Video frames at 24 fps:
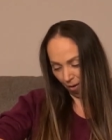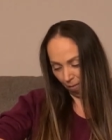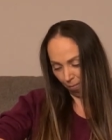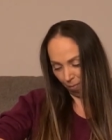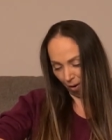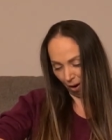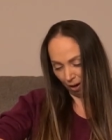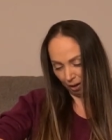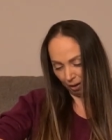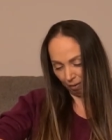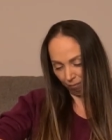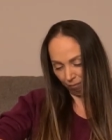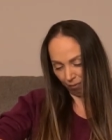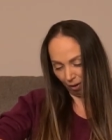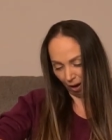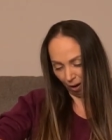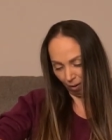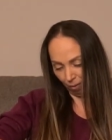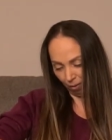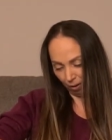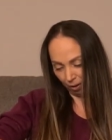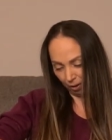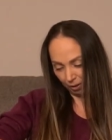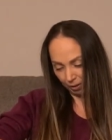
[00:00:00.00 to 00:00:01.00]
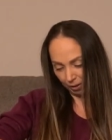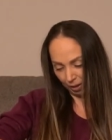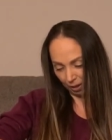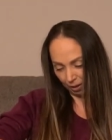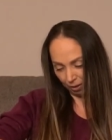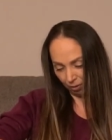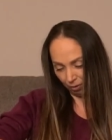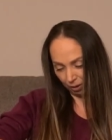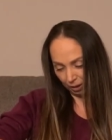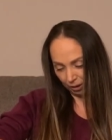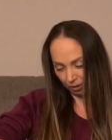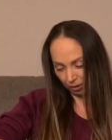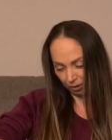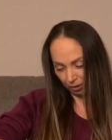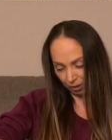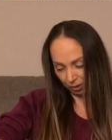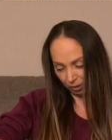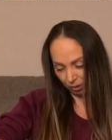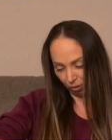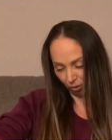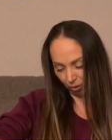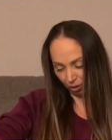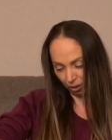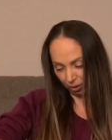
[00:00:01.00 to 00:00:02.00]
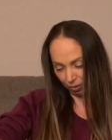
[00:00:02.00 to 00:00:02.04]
potted flower, decoration, toy,